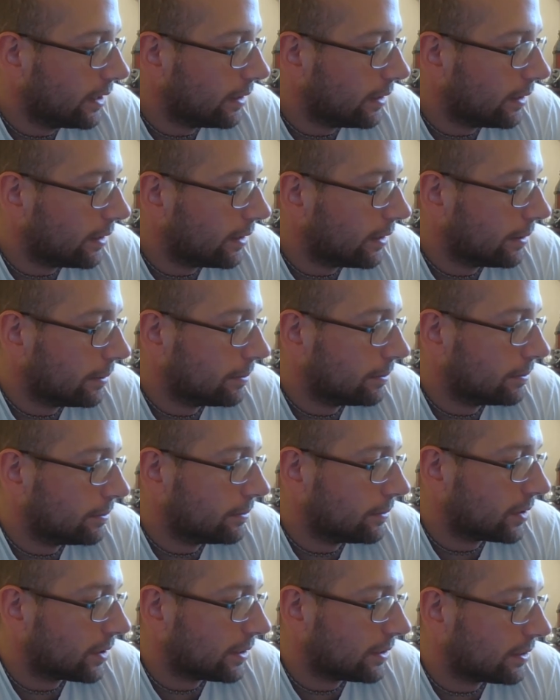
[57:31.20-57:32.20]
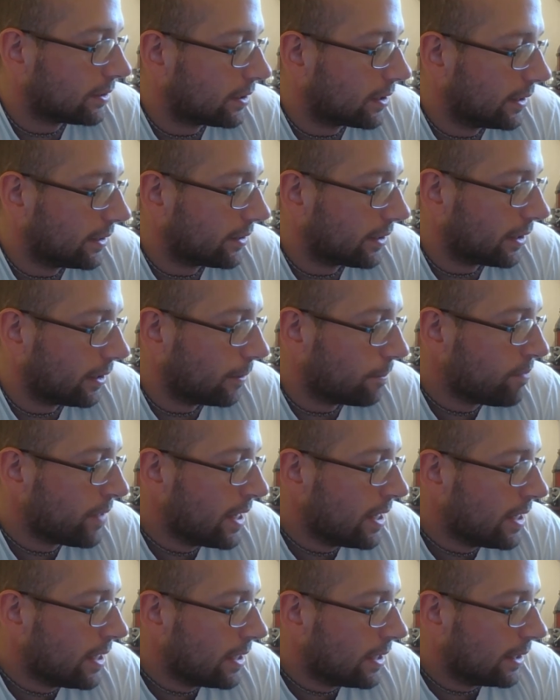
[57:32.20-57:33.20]
So to close out,
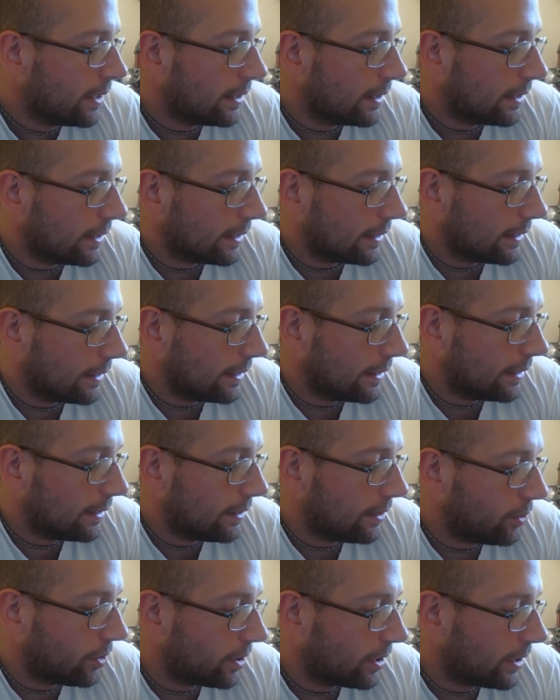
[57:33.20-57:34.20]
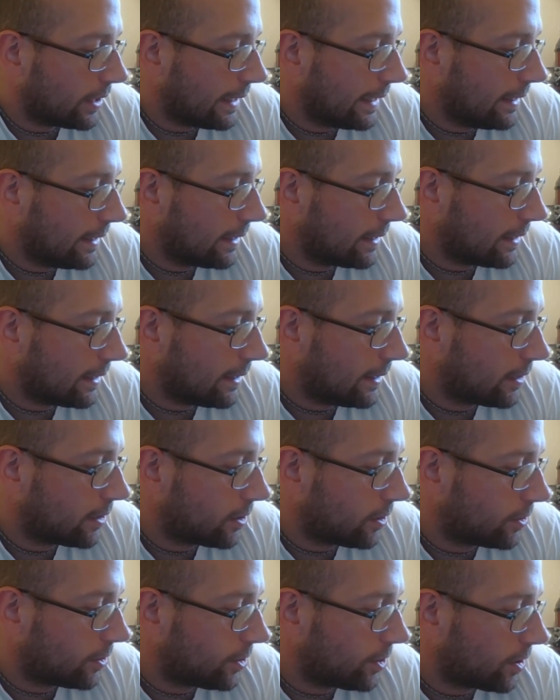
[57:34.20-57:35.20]
there was a guy
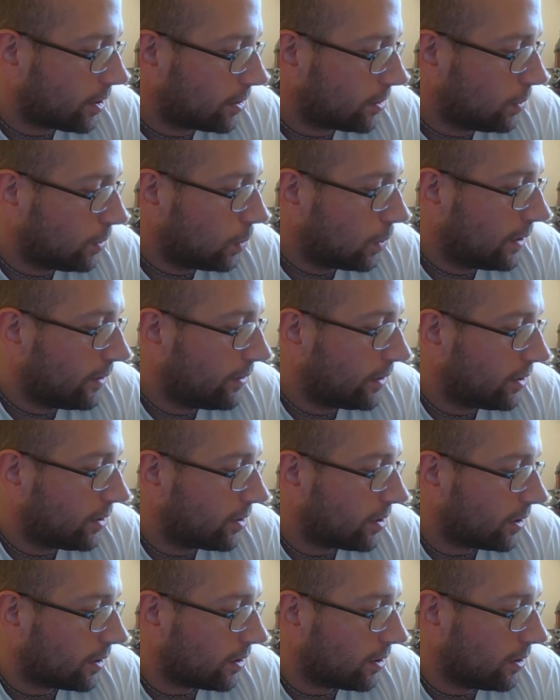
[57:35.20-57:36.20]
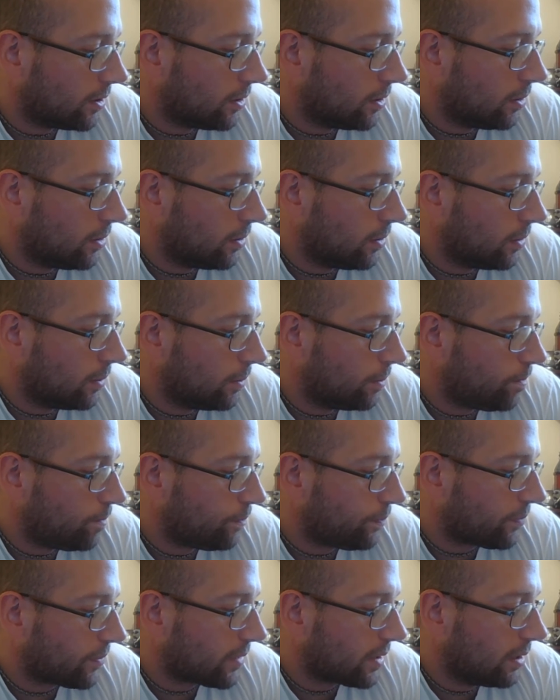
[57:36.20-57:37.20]
called John Worthington who
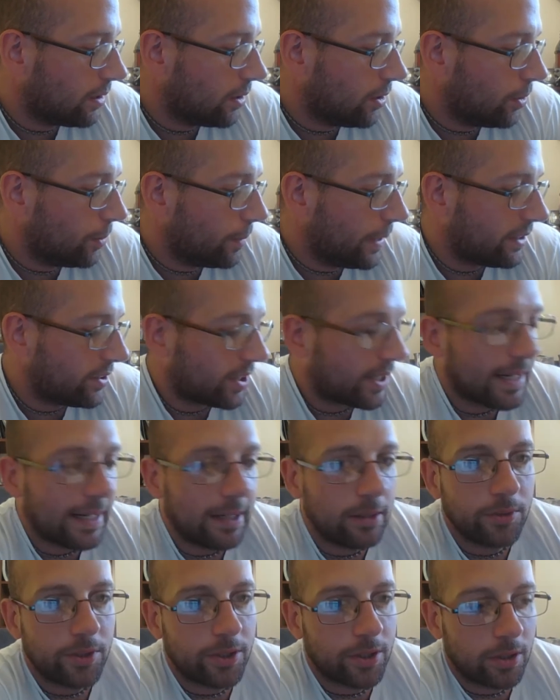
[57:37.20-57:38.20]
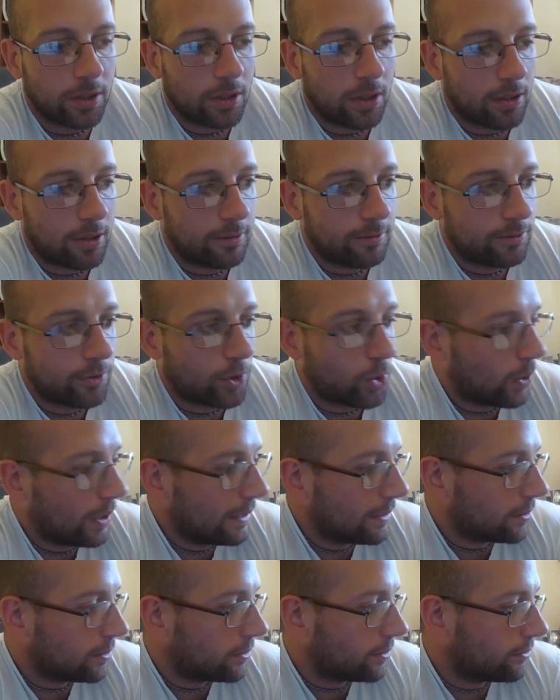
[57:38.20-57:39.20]
makes a council of
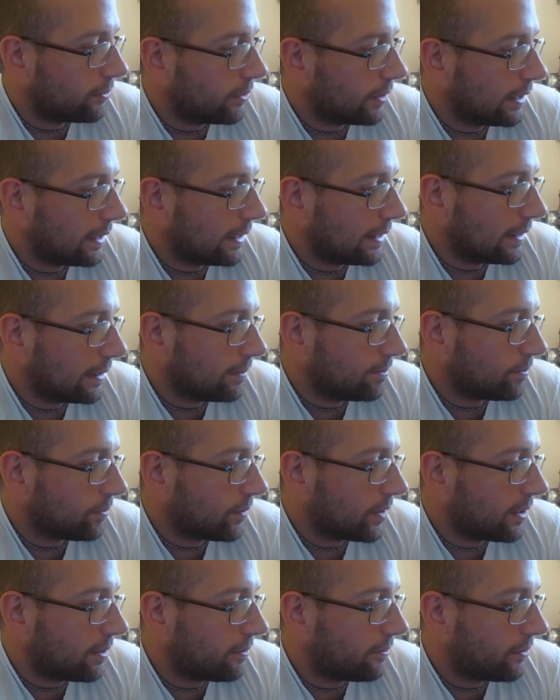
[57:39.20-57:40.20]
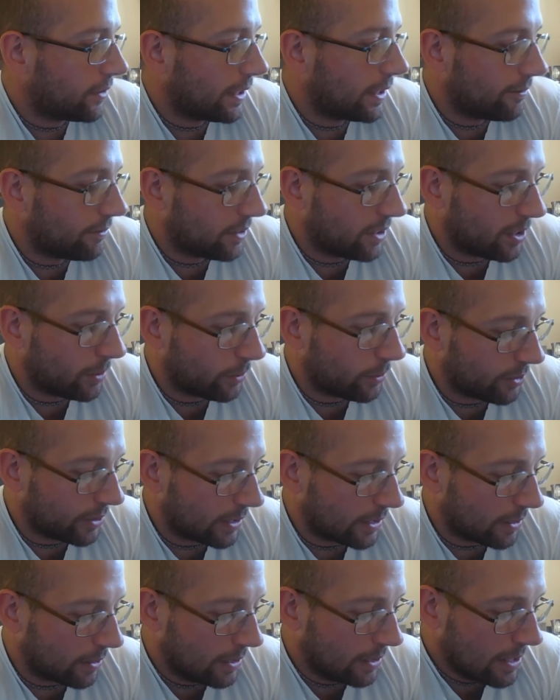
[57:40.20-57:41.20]
12, I forget the name of it
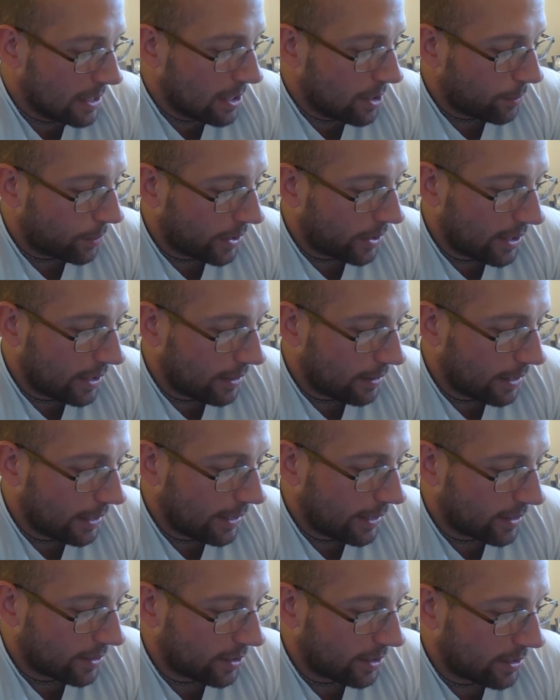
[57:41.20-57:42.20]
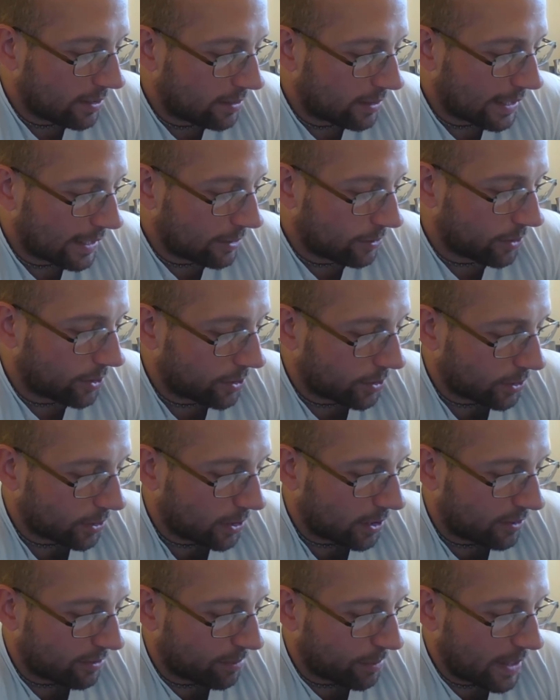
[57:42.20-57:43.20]
now, but he has this
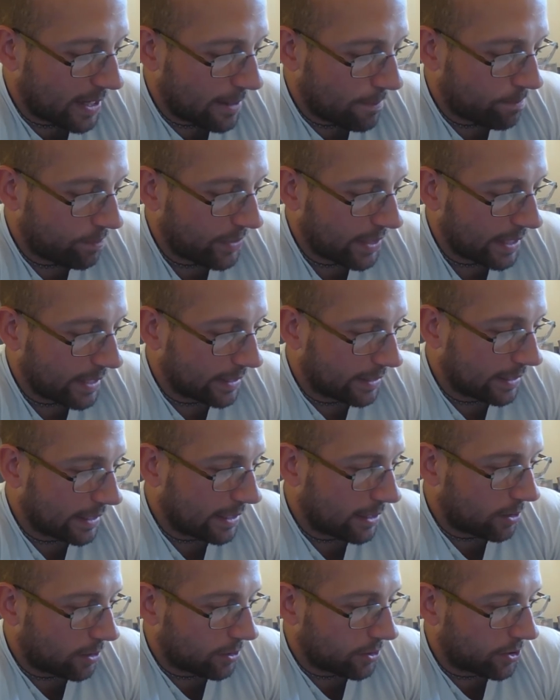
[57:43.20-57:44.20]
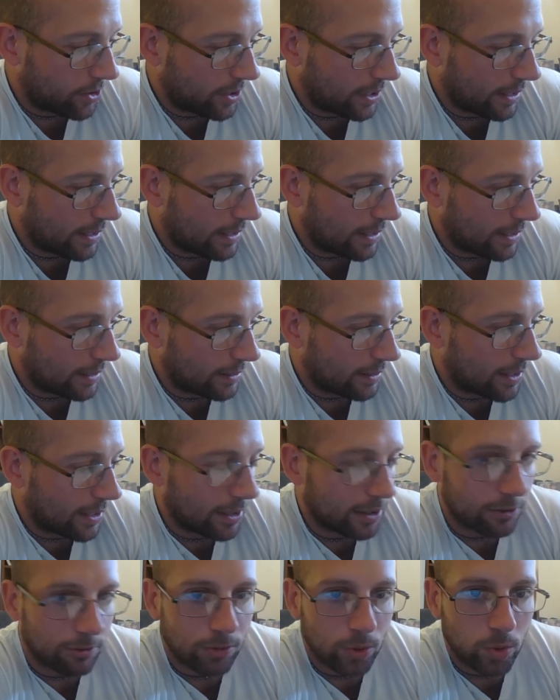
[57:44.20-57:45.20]
council of men, and they all sit and
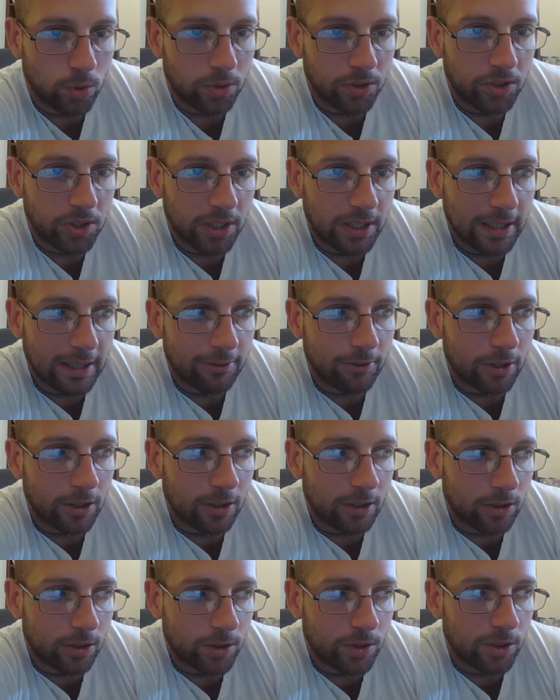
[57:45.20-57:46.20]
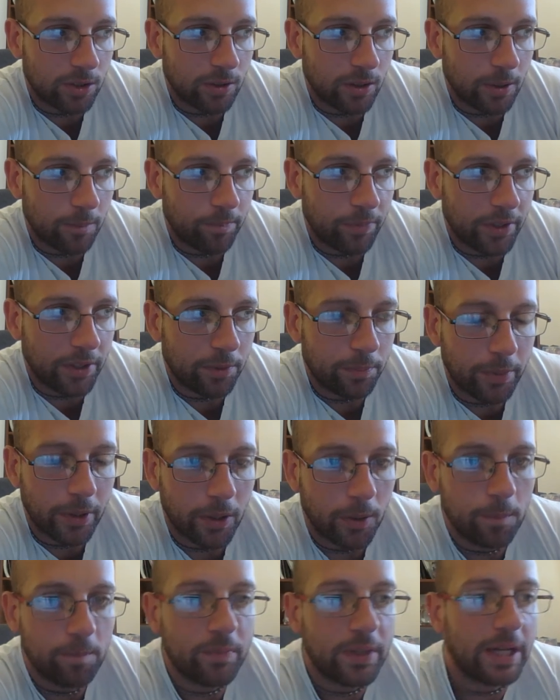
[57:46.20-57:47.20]
kind of rule together under this
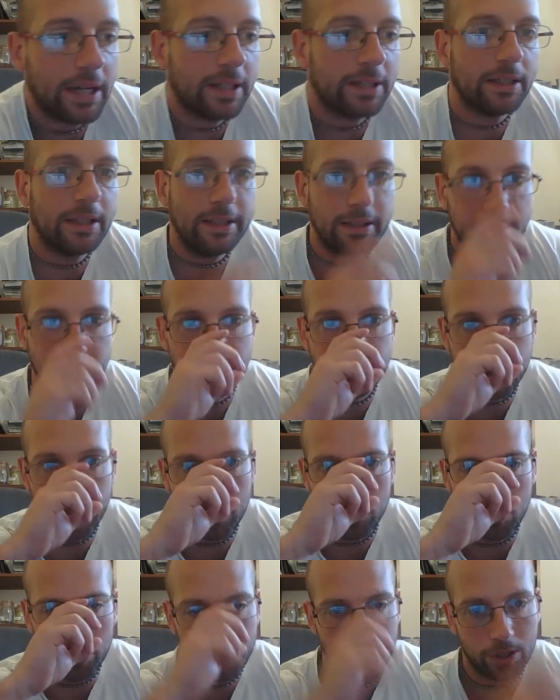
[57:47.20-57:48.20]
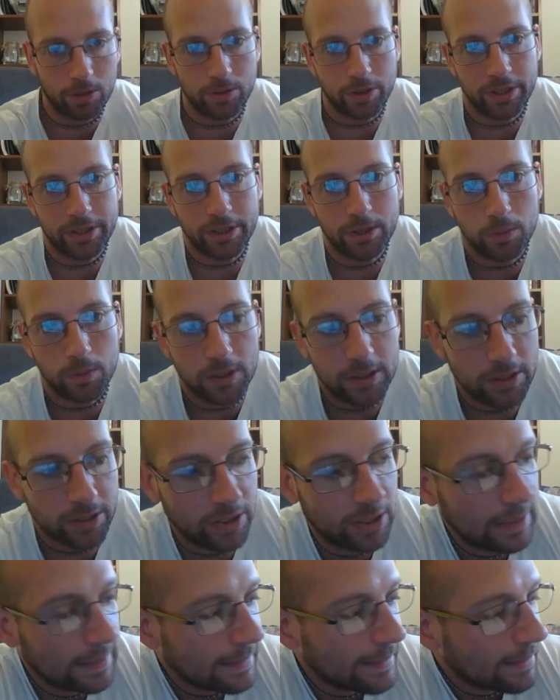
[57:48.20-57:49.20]
pope, and they decide what's going on in the world.